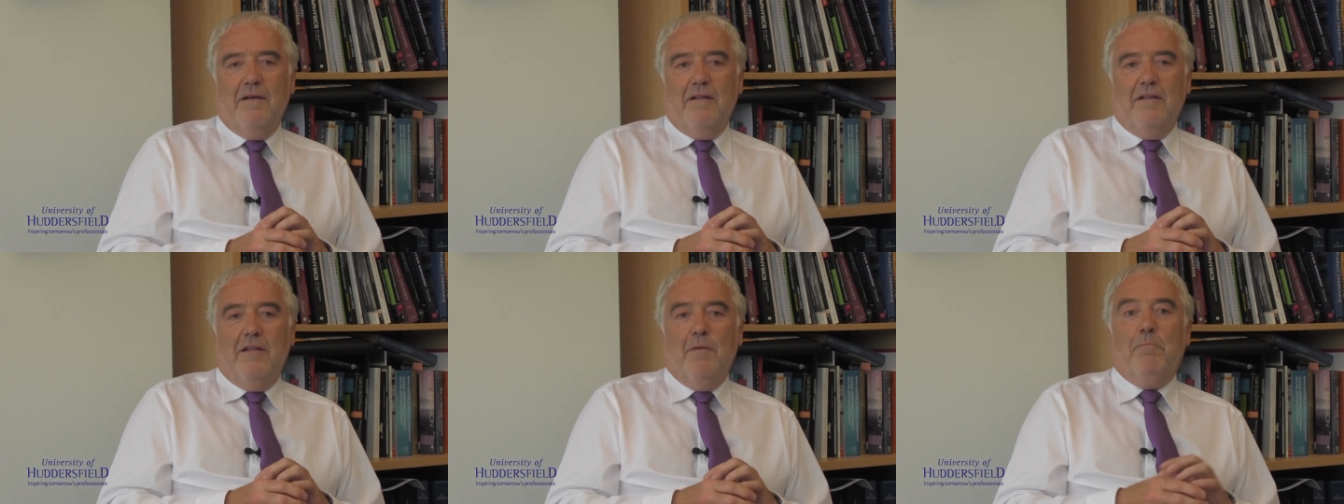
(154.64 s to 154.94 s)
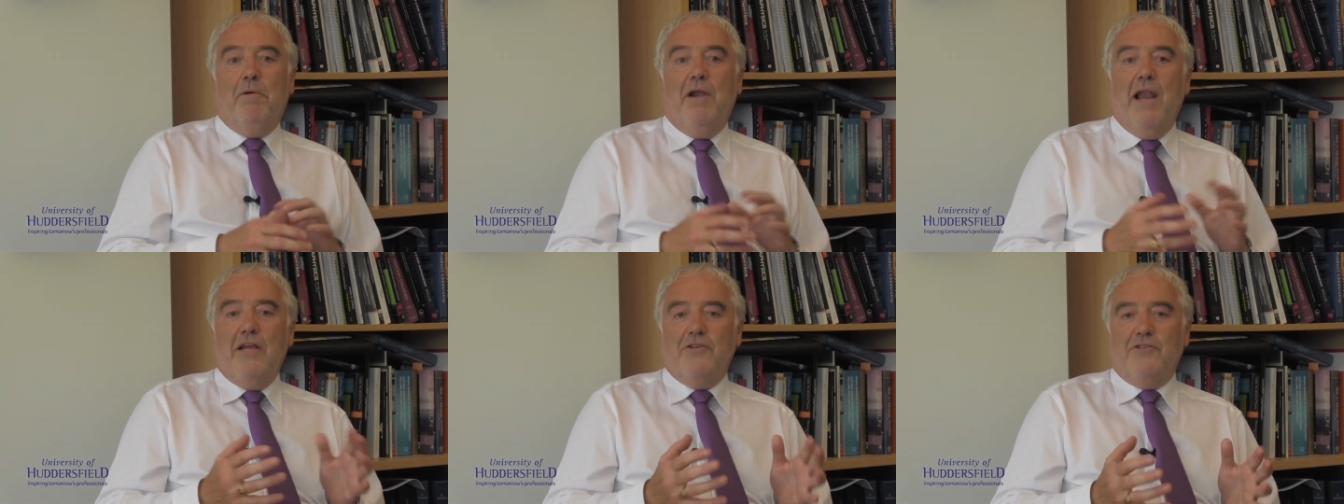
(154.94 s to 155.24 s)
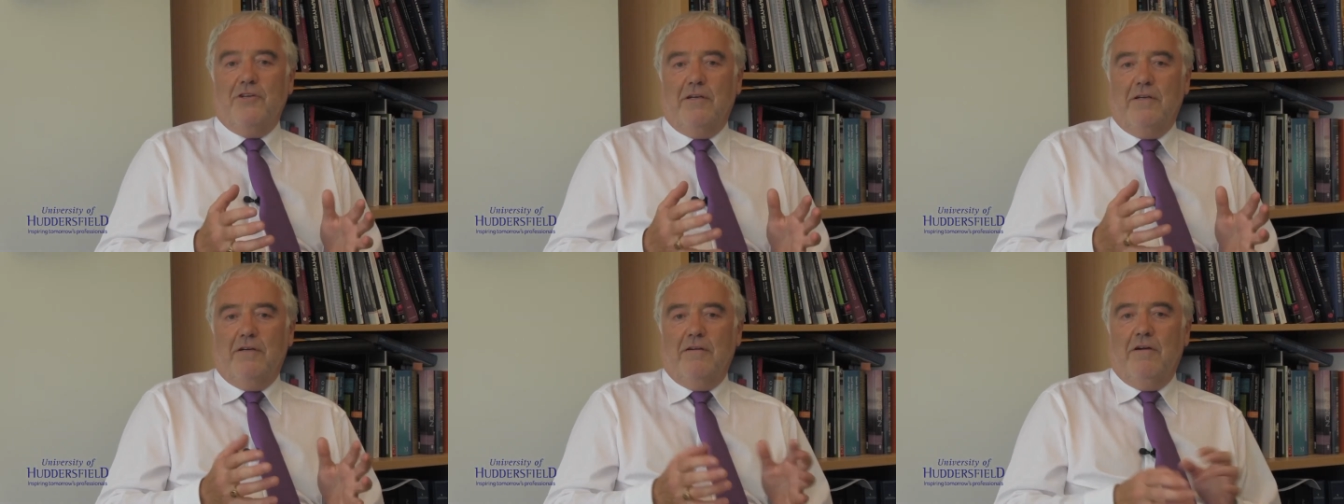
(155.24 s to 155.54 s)
the
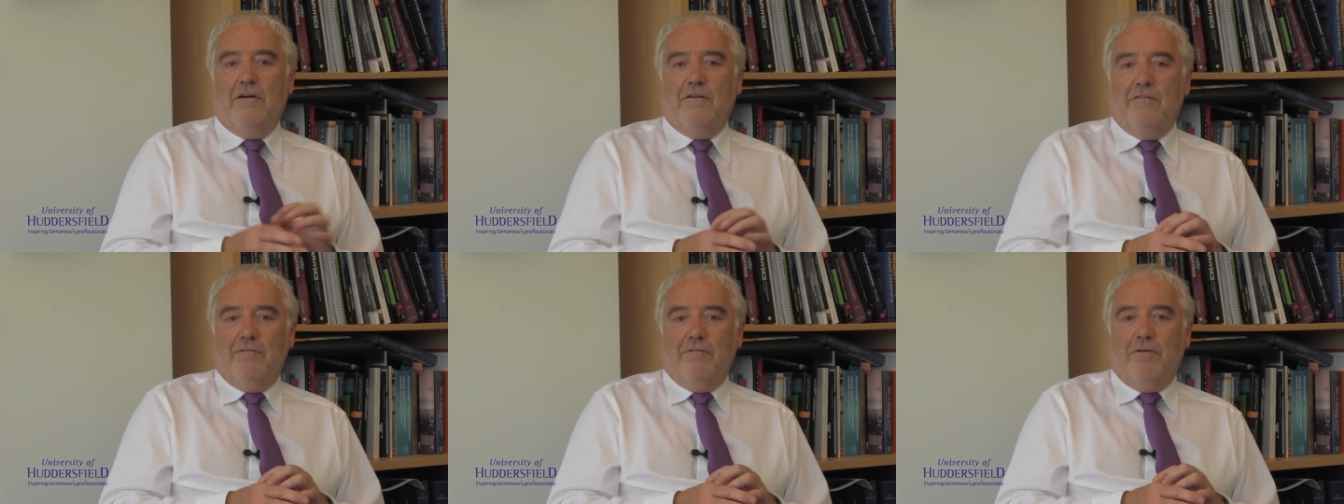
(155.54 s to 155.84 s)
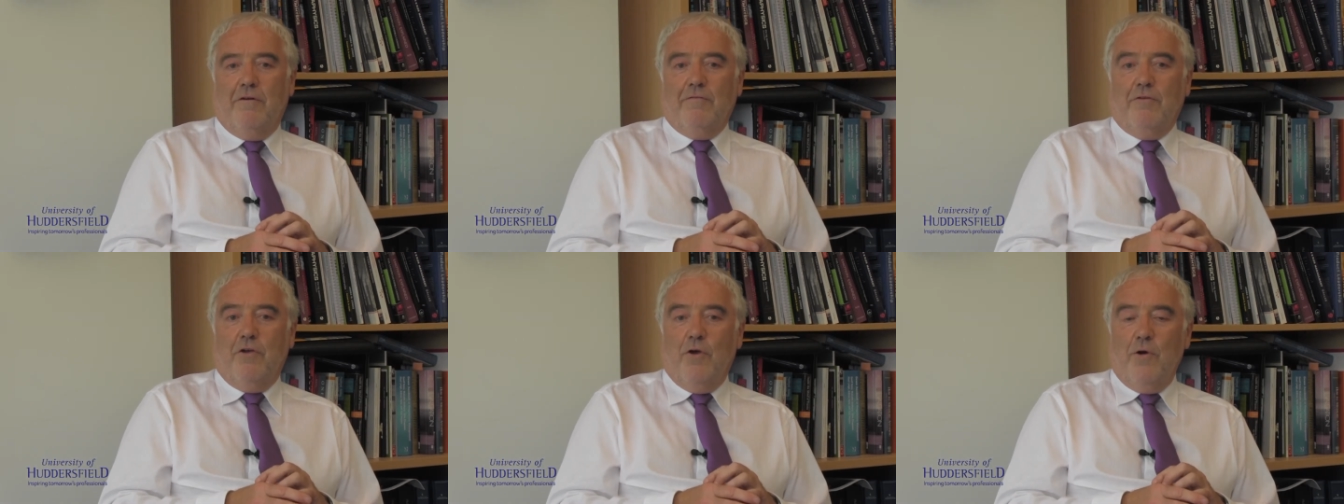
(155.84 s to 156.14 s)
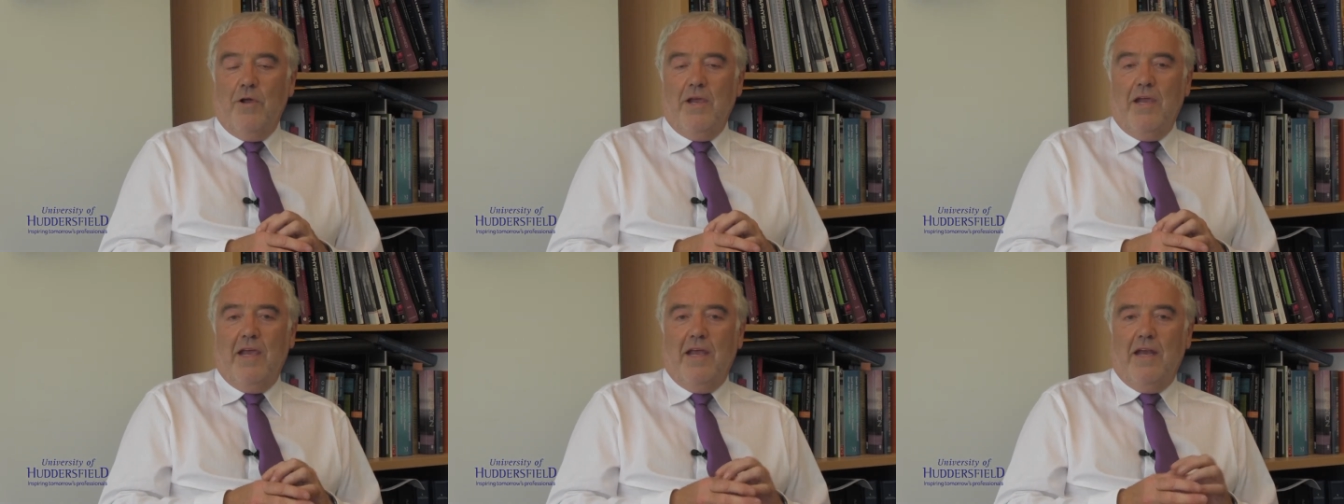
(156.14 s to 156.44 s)
pleasure of
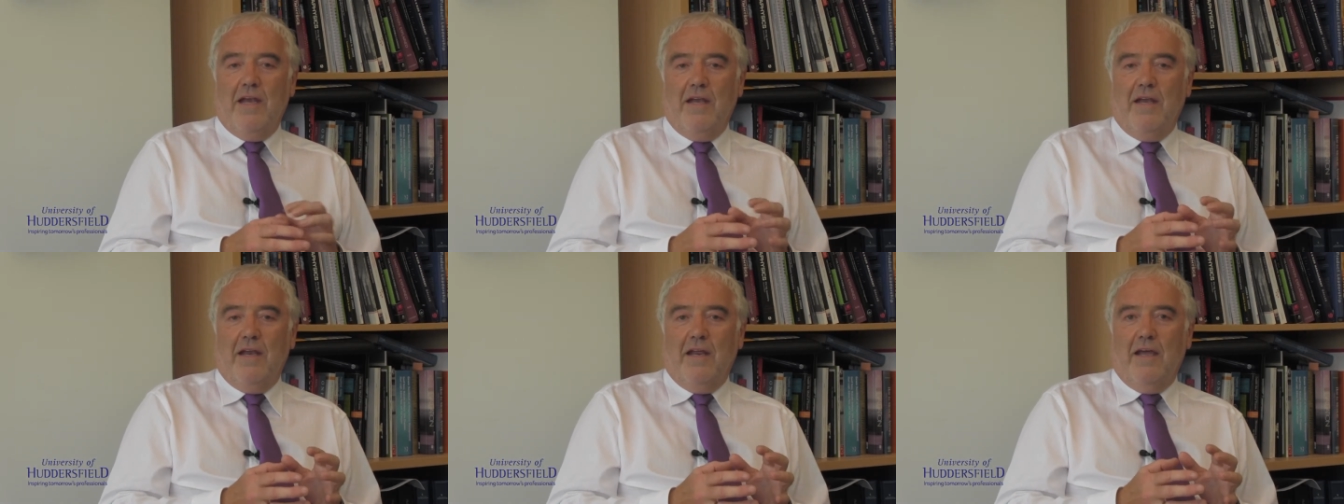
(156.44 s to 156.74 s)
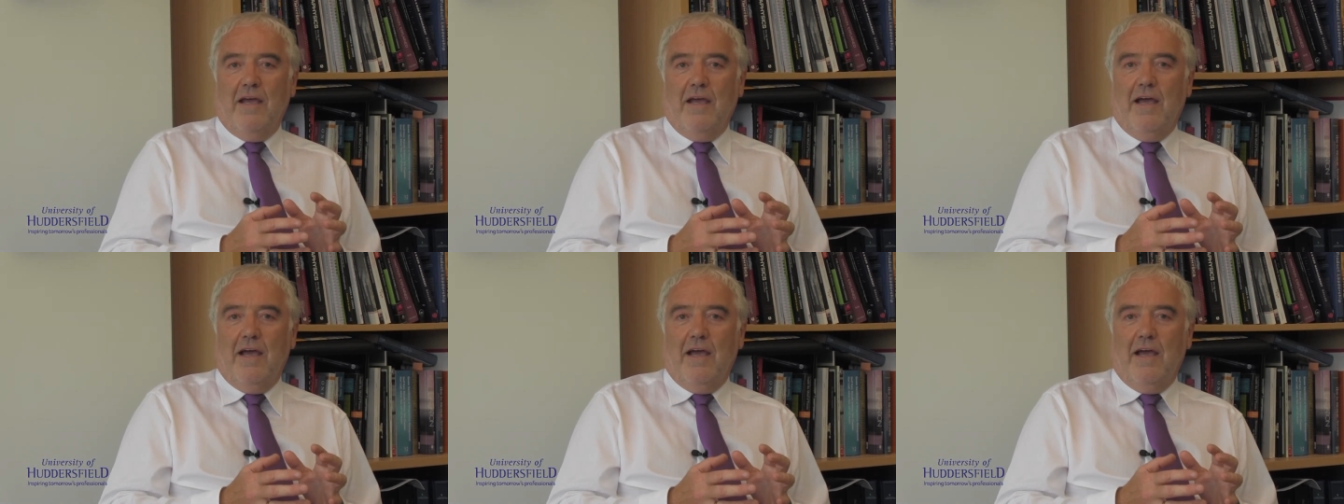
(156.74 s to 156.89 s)
going in